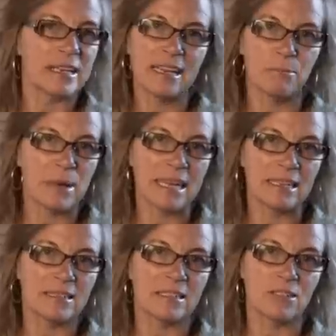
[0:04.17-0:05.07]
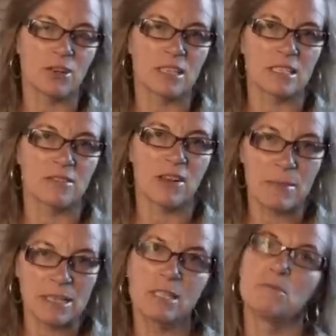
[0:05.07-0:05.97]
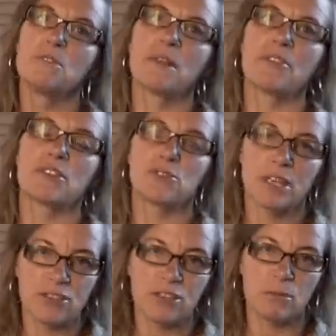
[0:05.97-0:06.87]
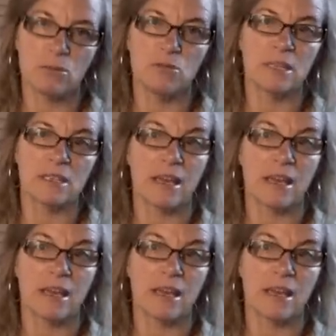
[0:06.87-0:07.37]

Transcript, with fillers: campaigns across the environmental movement, the trade union movement,